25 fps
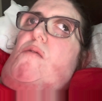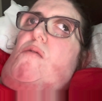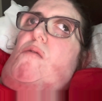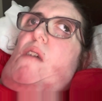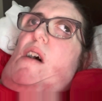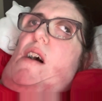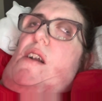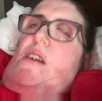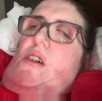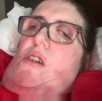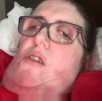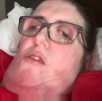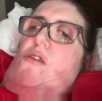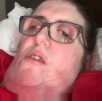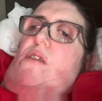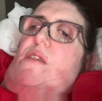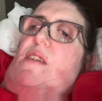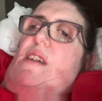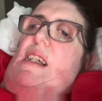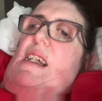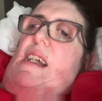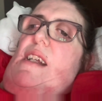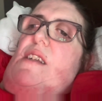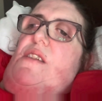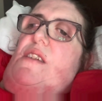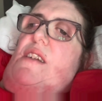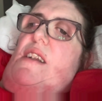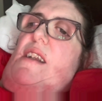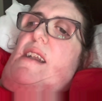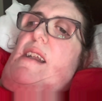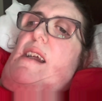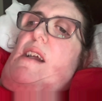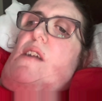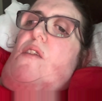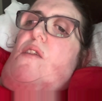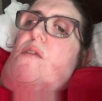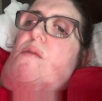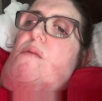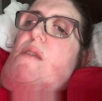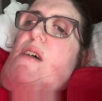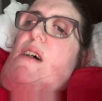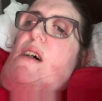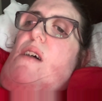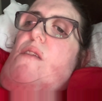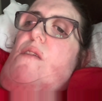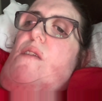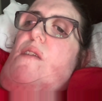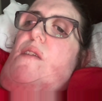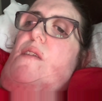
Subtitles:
want her to get to the next round.